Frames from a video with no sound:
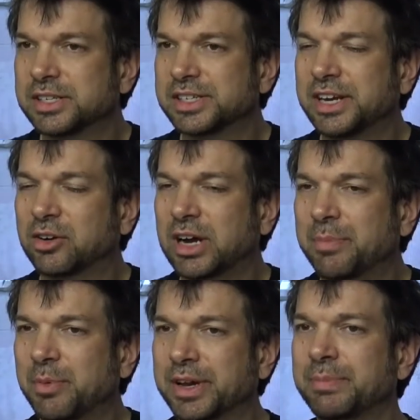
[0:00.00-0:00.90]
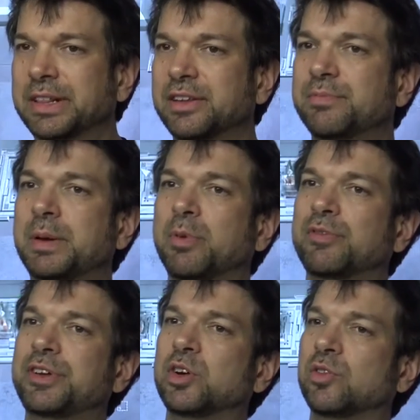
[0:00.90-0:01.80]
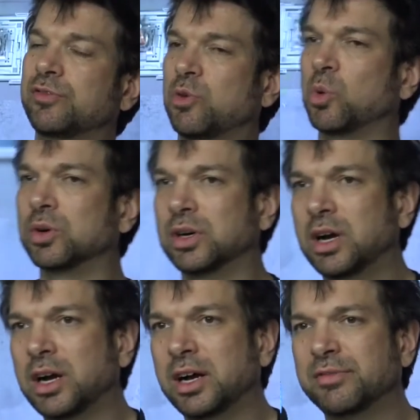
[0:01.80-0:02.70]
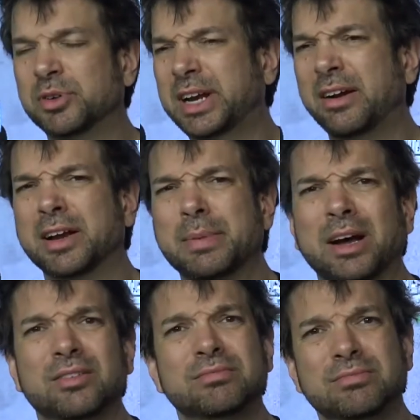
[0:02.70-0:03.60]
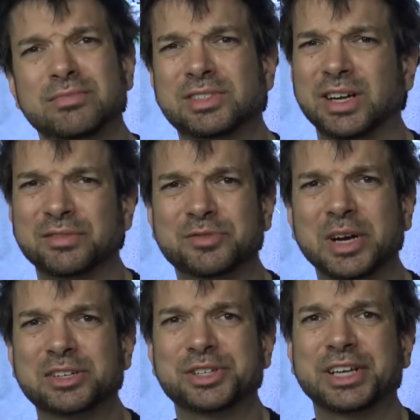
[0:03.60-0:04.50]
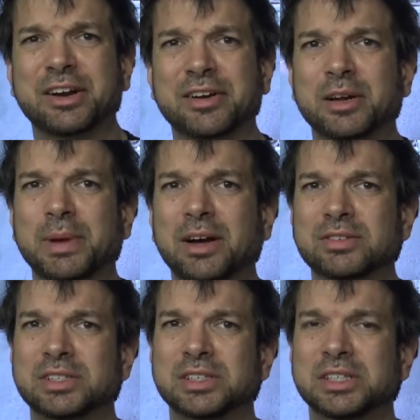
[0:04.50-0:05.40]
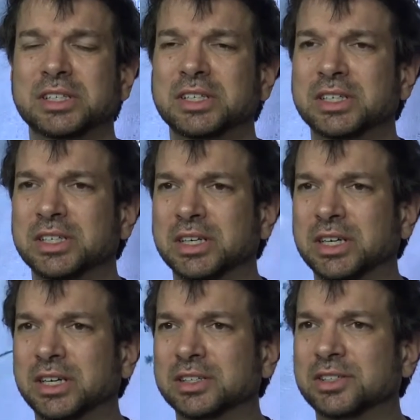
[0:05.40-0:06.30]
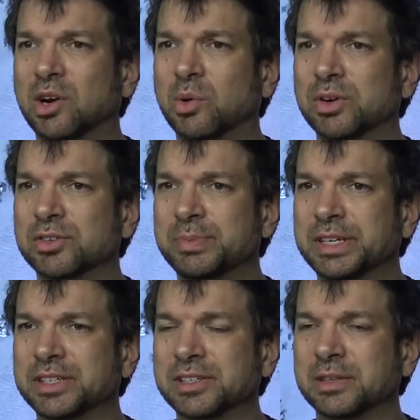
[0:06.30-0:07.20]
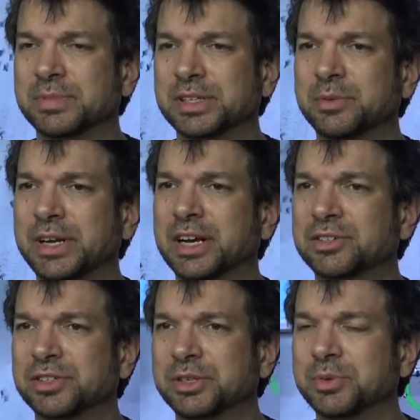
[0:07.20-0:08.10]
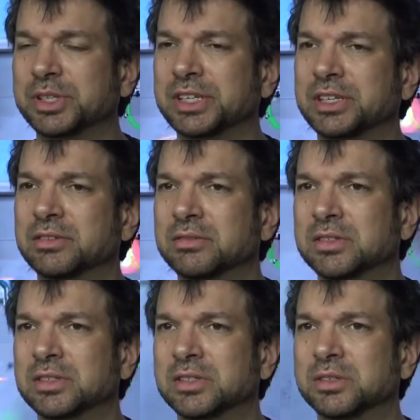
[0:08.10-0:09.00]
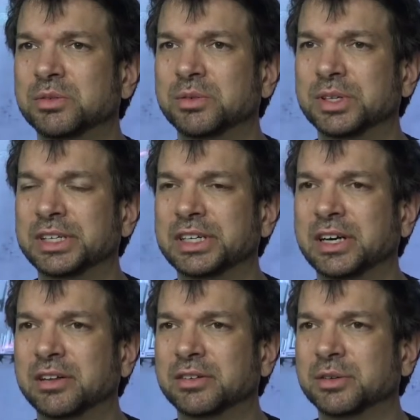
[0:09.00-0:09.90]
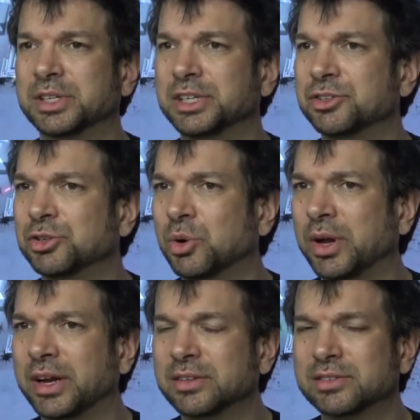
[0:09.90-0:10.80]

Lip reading: Let's see how crappy we can make these people feel for caring about stuff, for actually caring about Star Wars, because it's something that we actually really, really thoroughly enjoy.